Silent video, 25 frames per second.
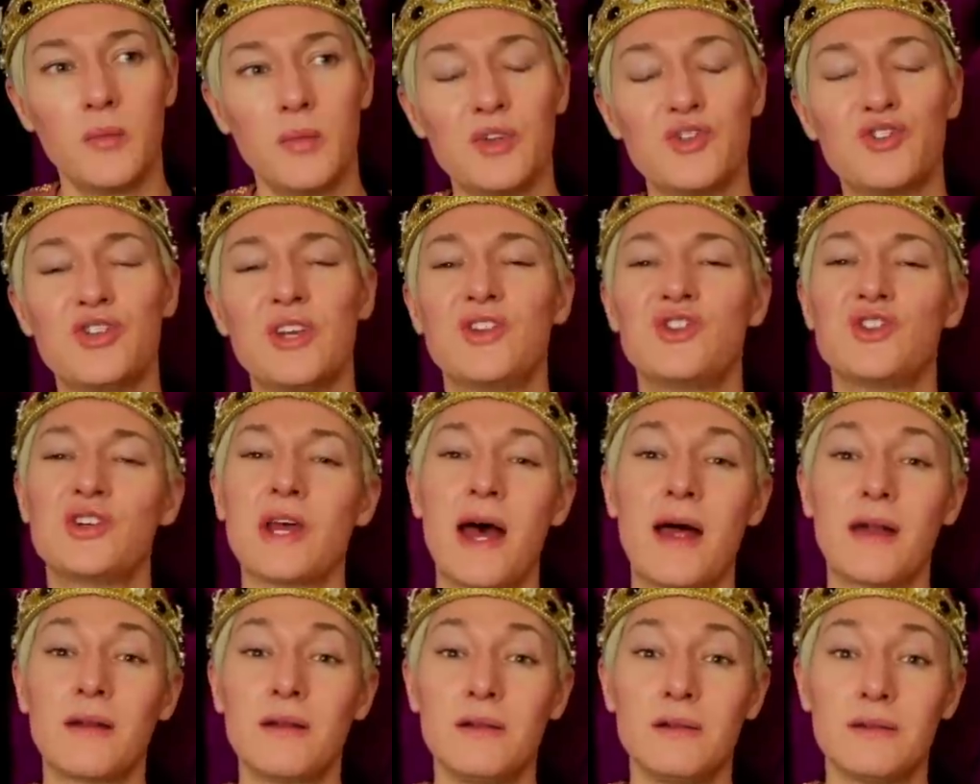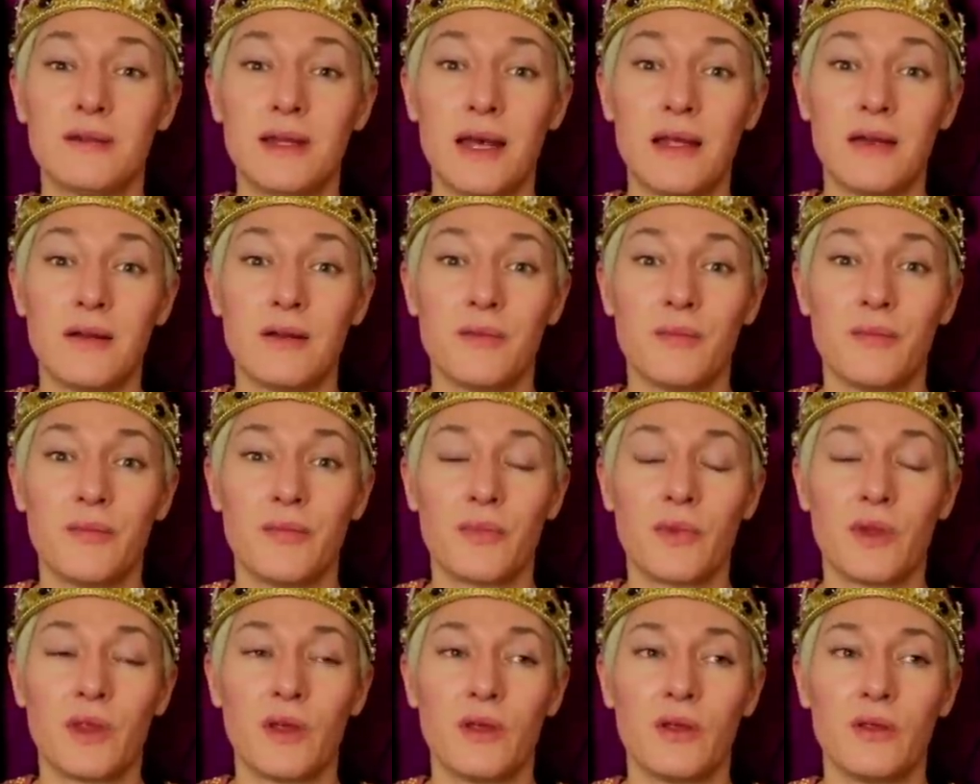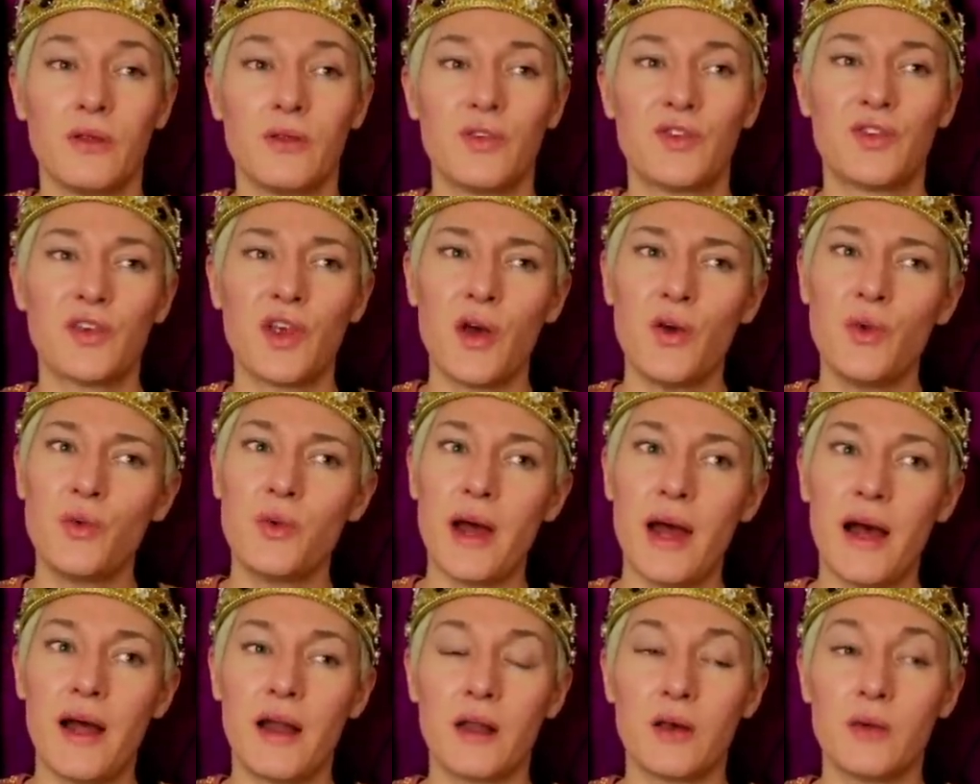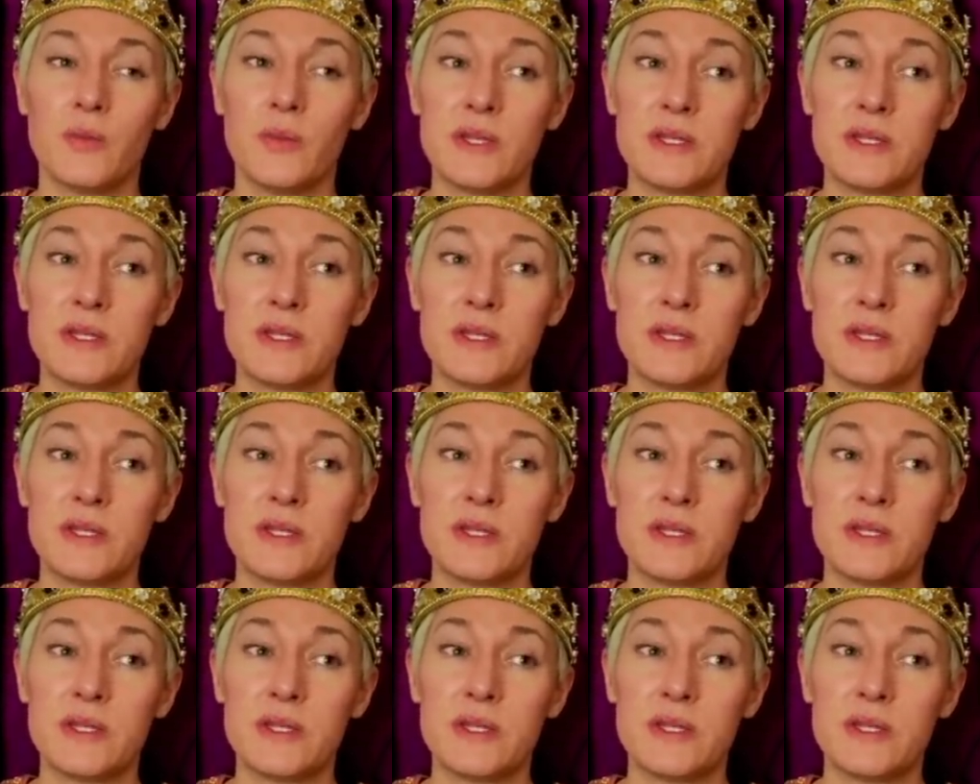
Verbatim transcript: But she channeled it so well